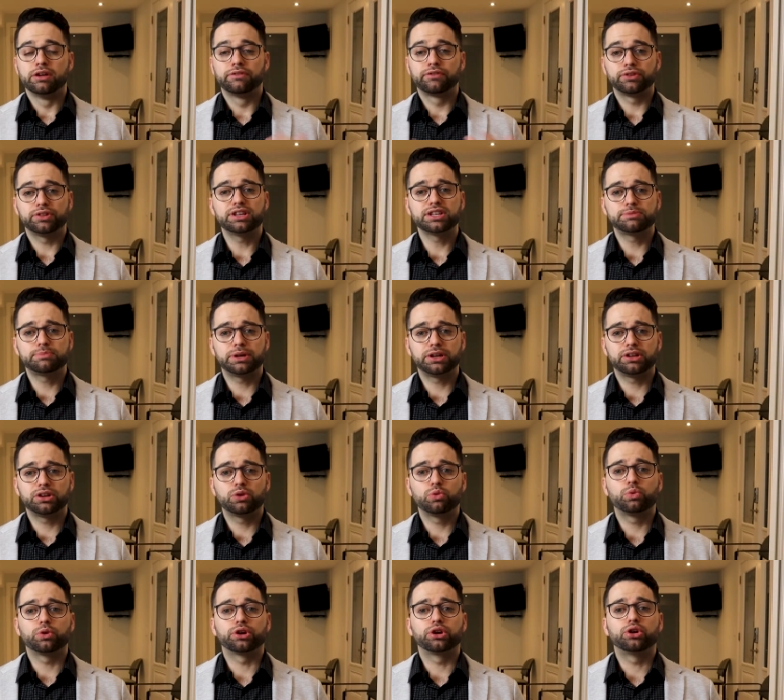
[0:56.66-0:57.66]
For this
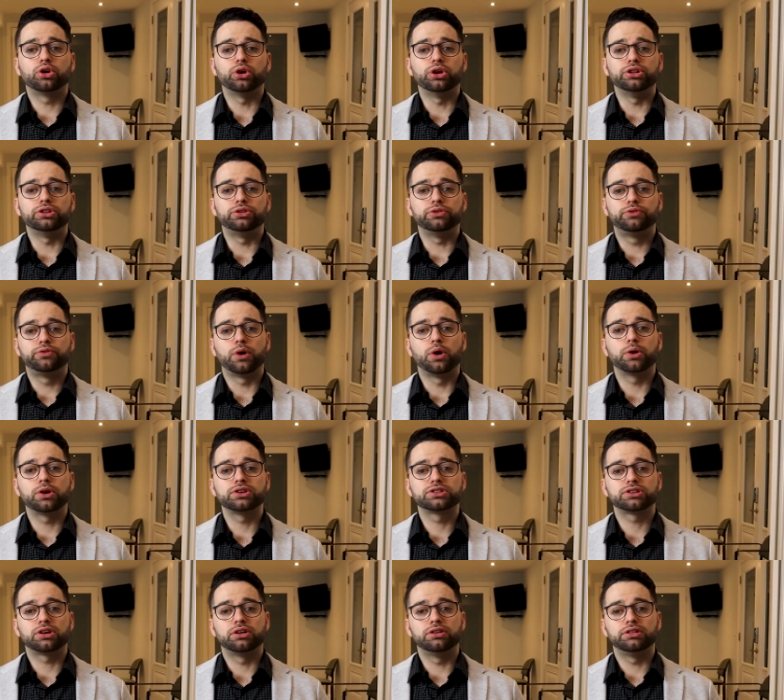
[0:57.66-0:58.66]
video, we're going to
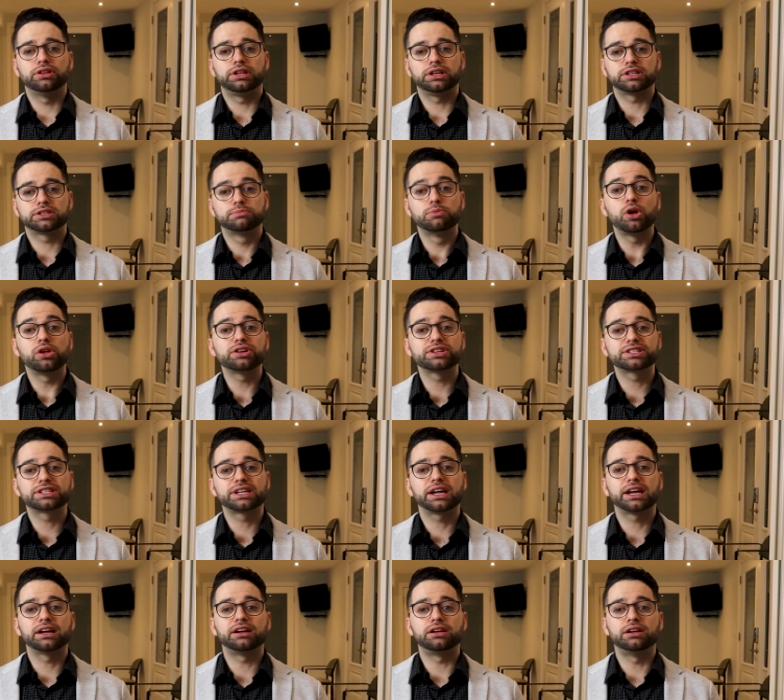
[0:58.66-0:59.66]
focus on the smaller
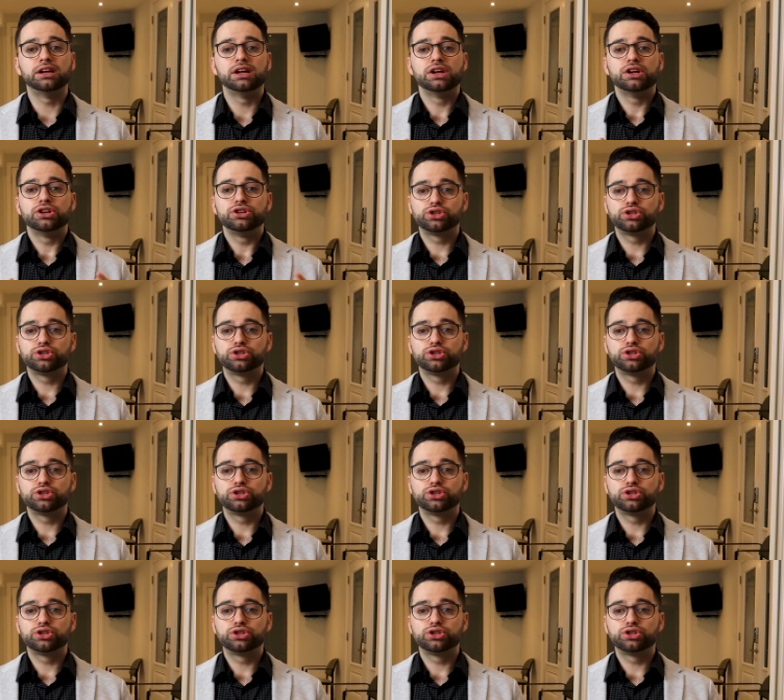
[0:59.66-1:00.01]
scale